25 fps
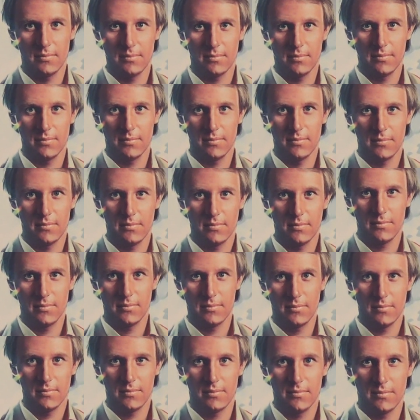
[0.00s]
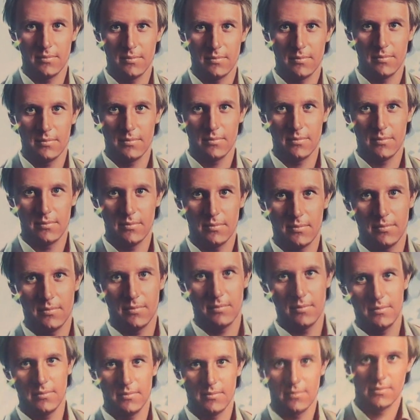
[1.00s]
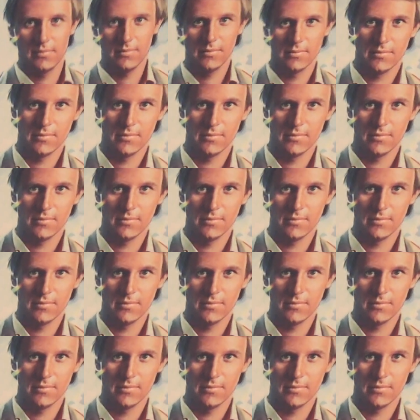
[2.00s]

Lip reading: I'm perfectly fine with this. And plus,